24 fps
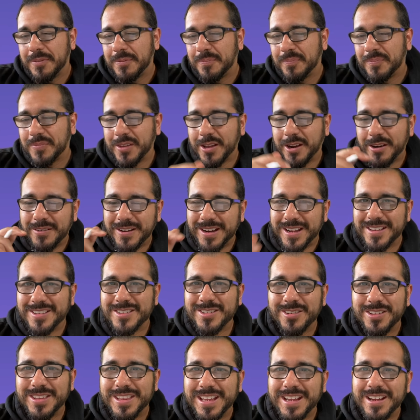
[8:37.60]
All right,
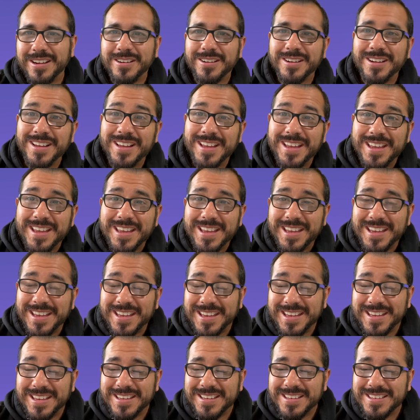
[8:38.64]
so there
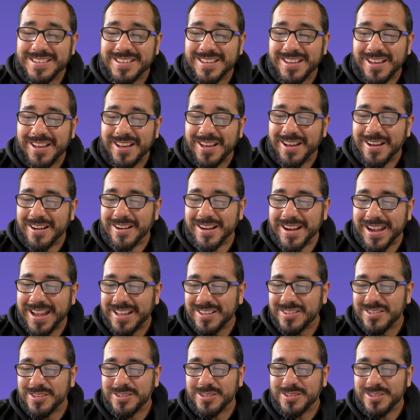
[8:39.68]
is our
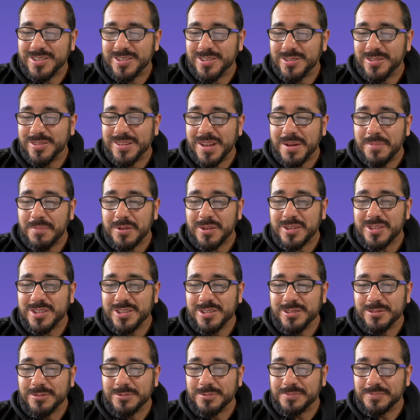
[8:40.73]
answer to number
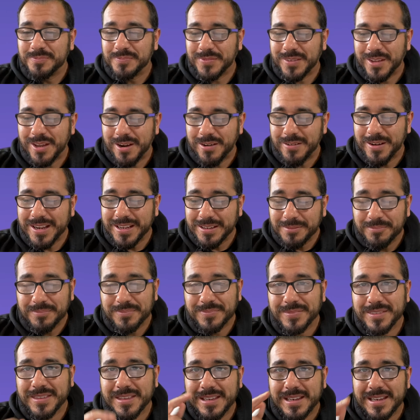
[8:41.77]
two. All right,
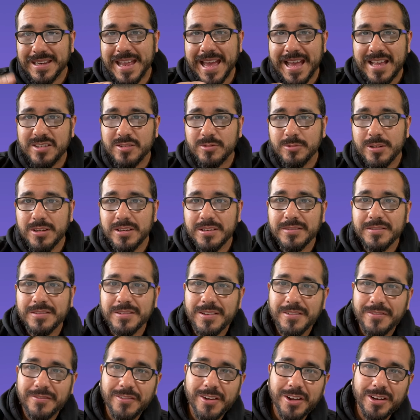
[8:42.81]
last one.
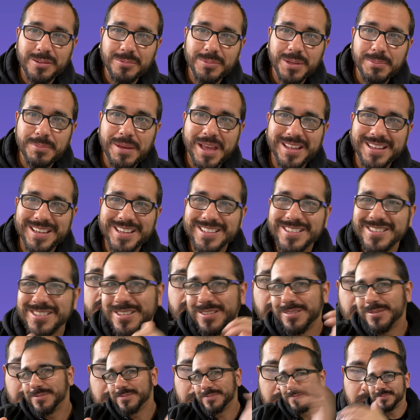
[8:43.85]
Follow me, mathletes.
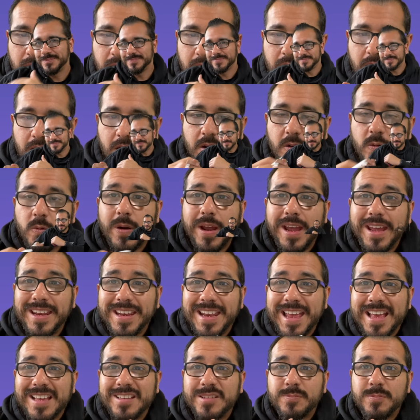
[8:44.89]
All right,
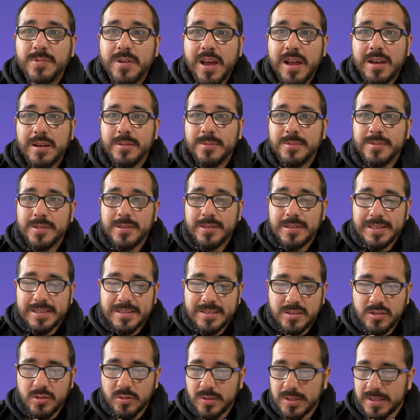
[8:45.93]
last problem. So
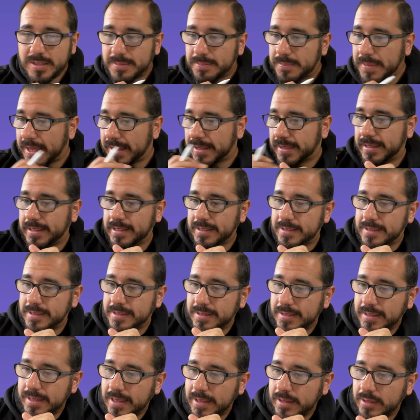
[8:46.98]
let's do this,
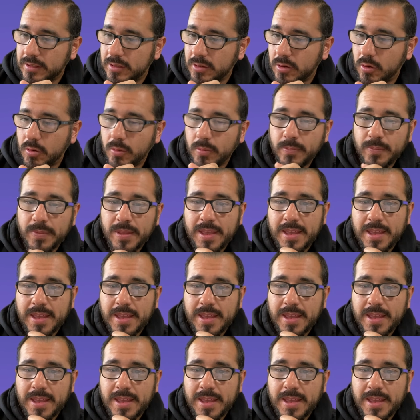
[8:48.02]
mathletes. So